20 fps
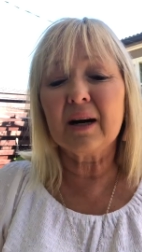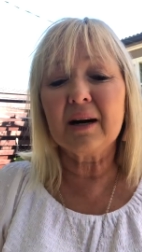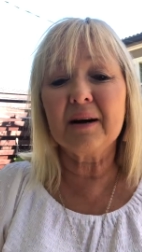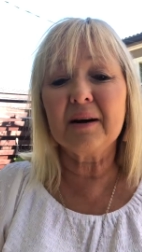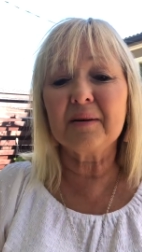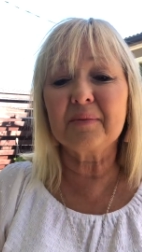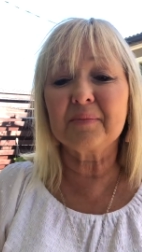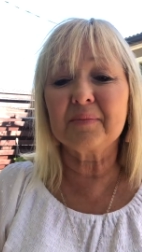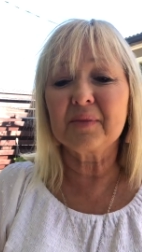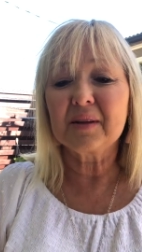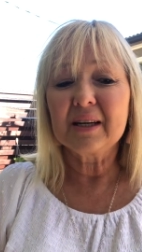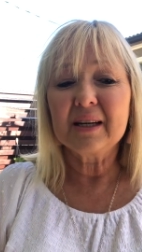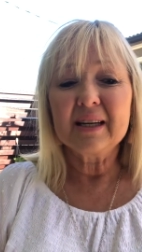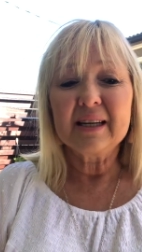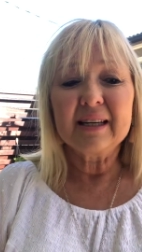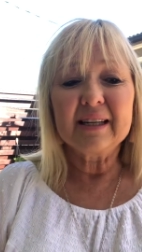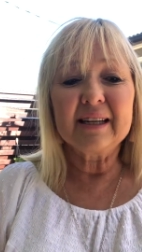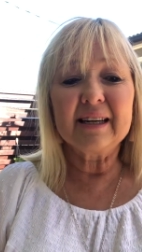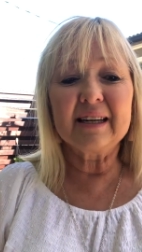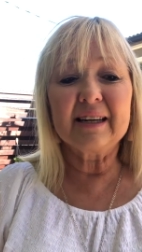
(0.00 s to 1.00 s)
um,
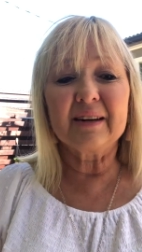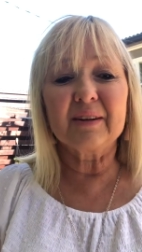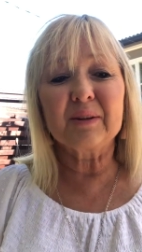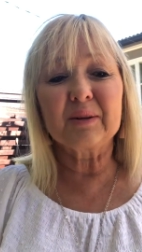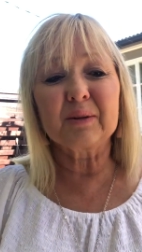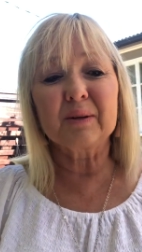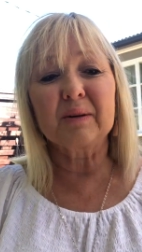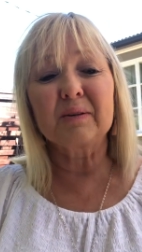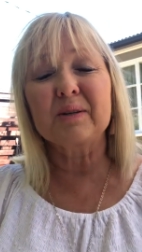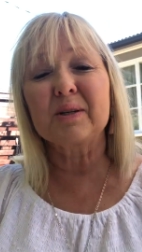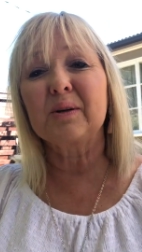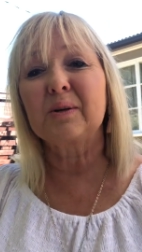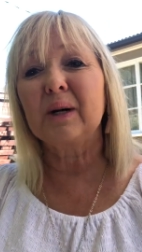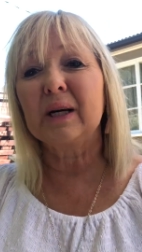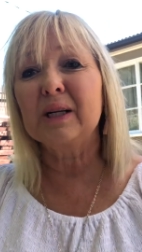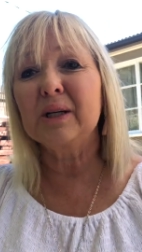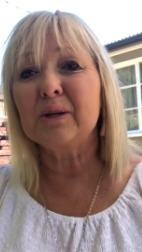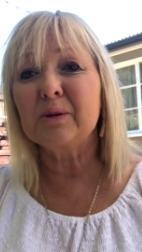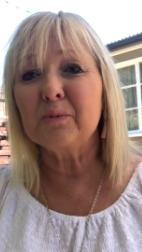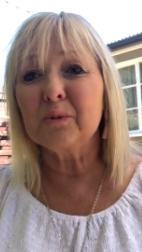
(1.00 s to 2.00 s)
yeah I thought that was a
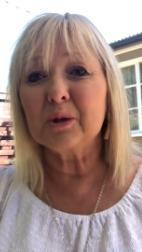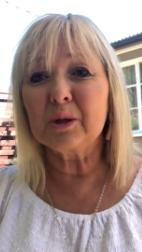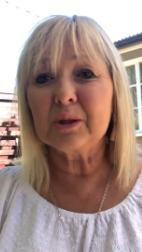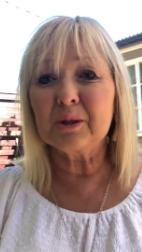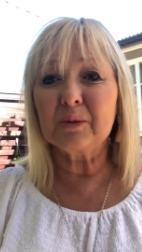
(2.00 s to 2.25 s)
great new word